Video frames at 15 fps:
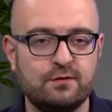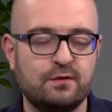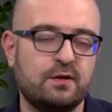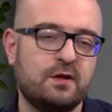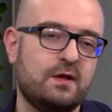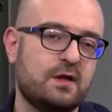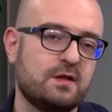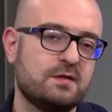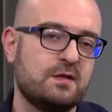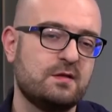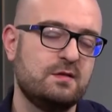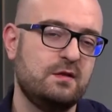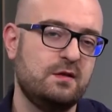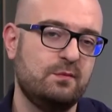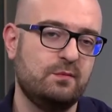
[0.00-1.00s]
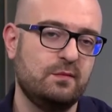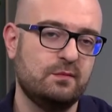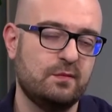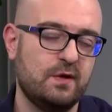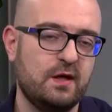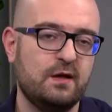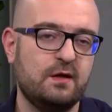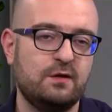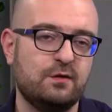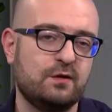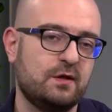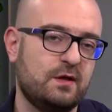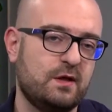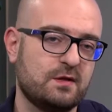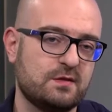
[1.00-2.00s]
you can access the mail, you
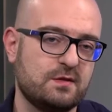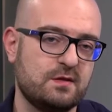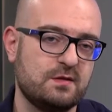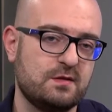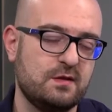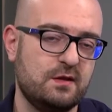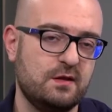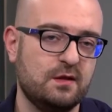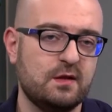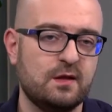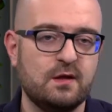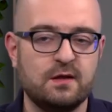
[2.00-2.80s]
can access the